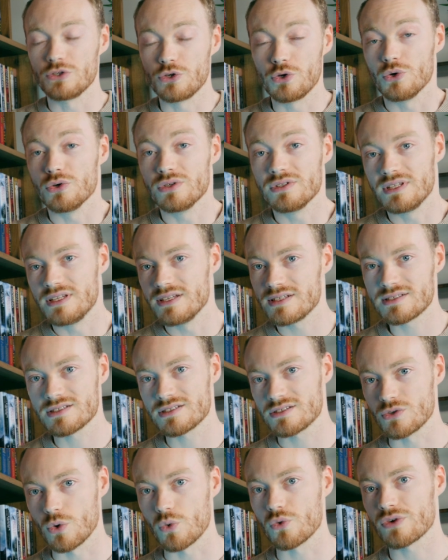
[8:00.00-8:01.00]
good this
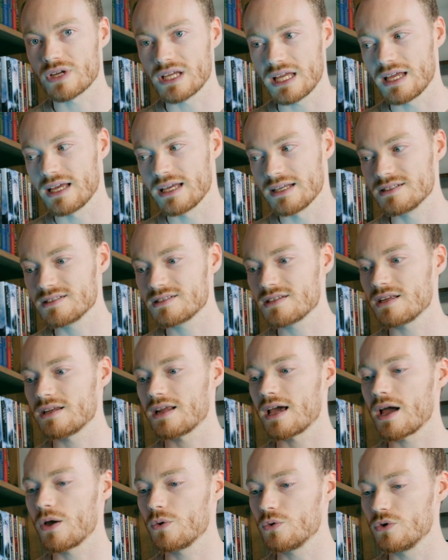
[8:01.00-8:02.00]
story is and
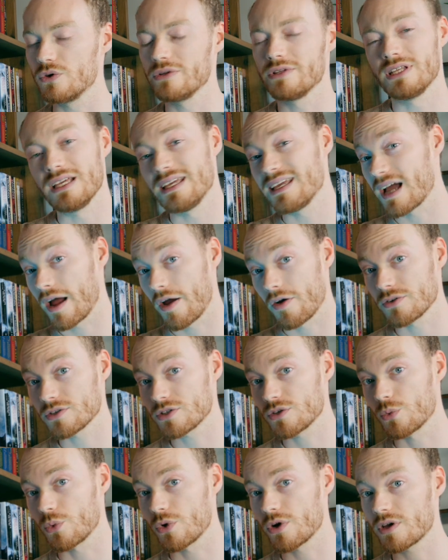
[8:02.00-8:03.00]
how good the
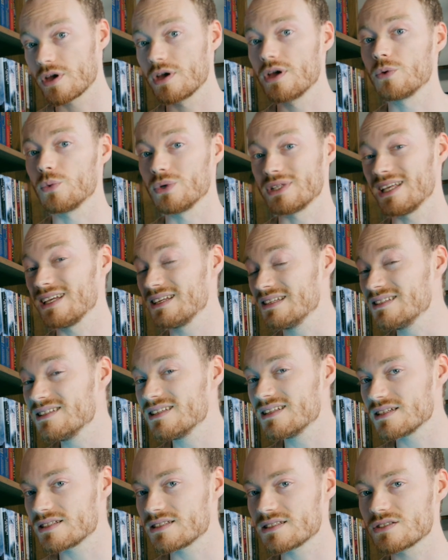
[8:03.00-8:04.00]
character work within
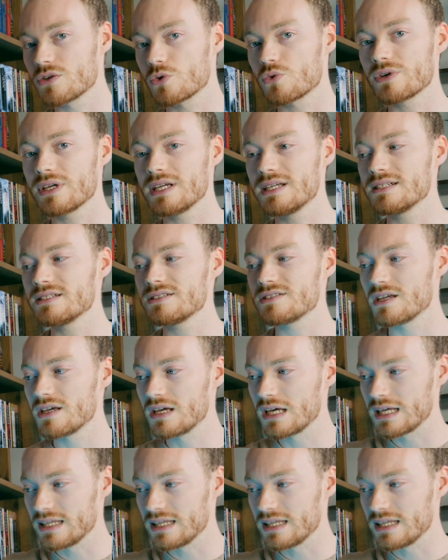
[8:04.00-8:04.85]
this story is.